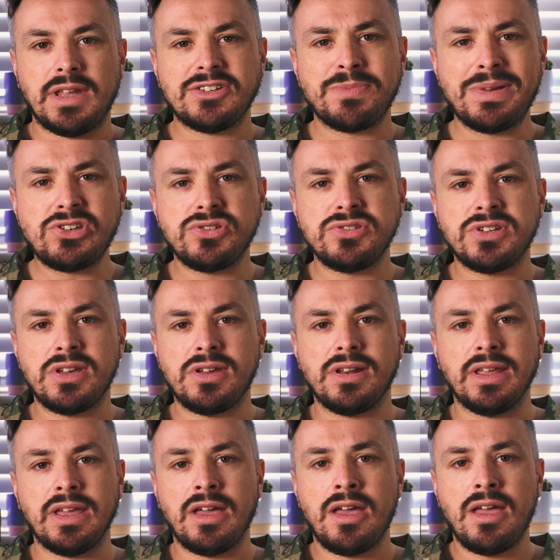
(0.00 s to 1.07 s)
As mentioned
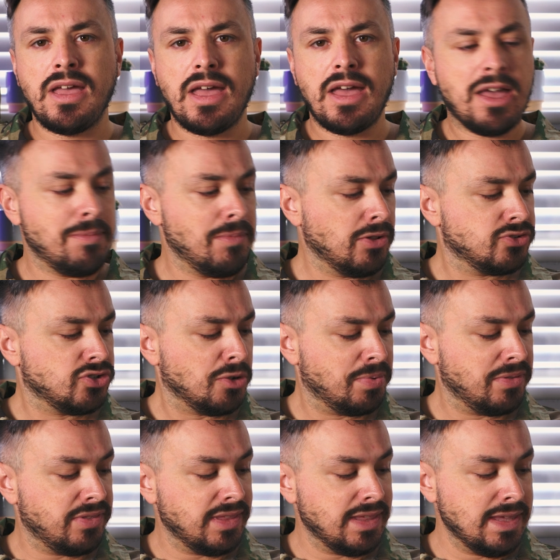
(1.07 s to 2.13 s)
earlier, on
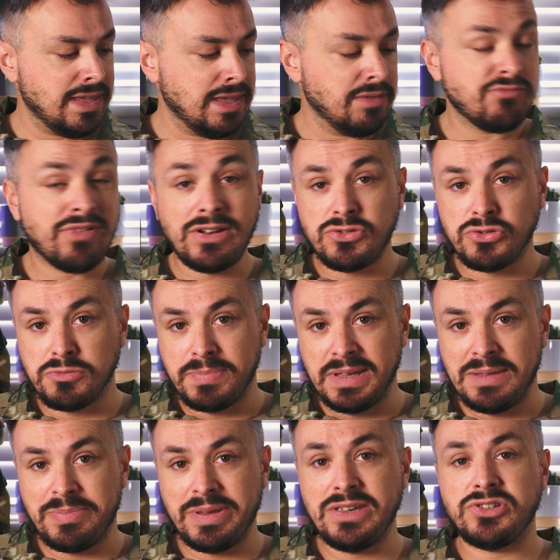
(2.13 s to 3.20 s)
top of the rental
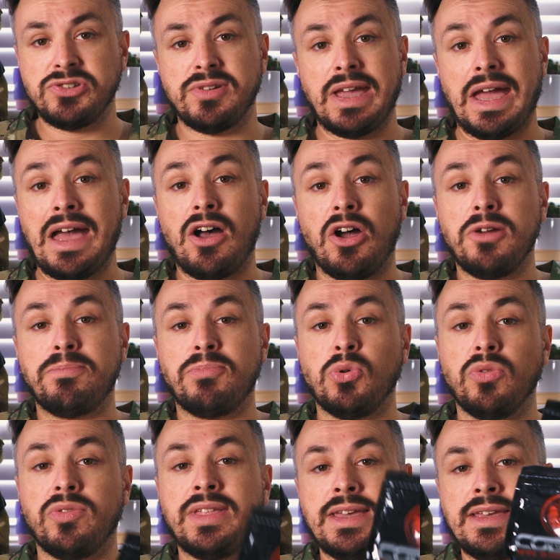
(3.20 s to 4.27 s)
BBs you get, I
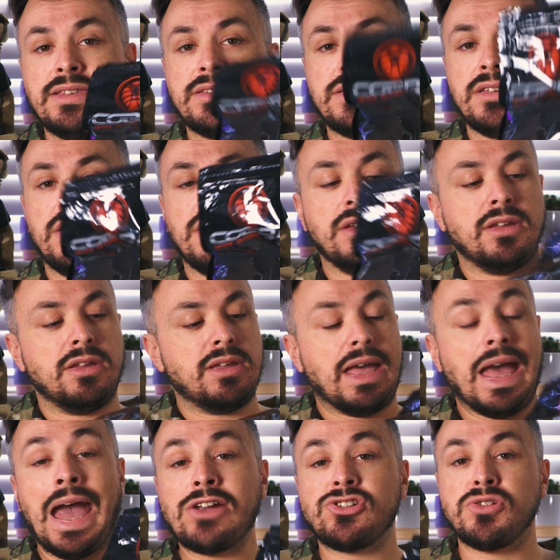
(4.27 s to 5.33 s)
bought these
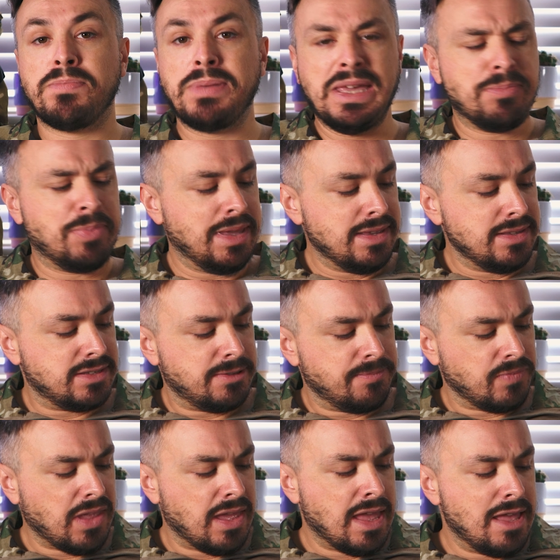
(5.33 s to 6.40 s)
extra BBs.